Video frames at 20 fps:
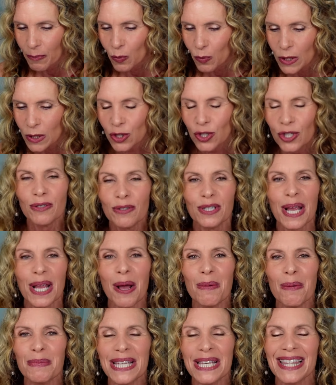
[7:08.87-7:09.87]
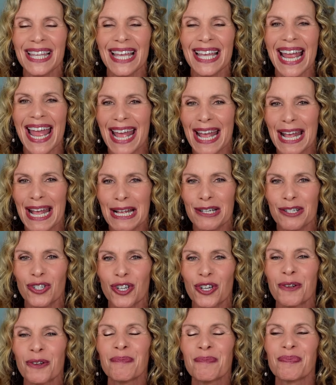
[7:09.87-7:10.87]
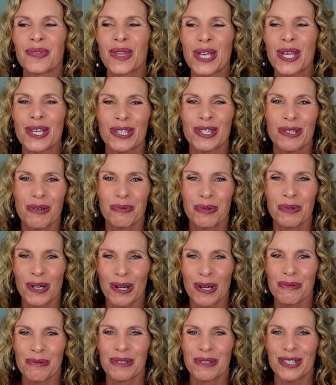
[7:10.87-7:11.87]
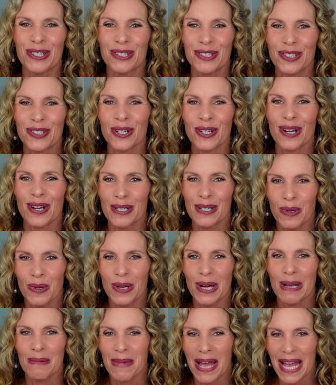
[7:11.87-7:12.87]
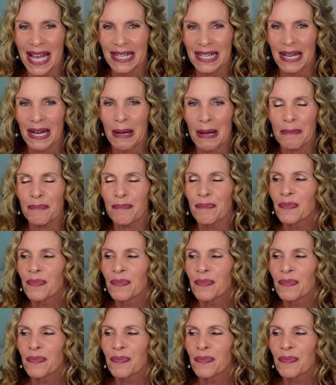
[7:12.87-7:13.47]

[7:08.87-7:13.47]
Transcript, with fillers: Would you tell me the age you were when you started wearing makeup?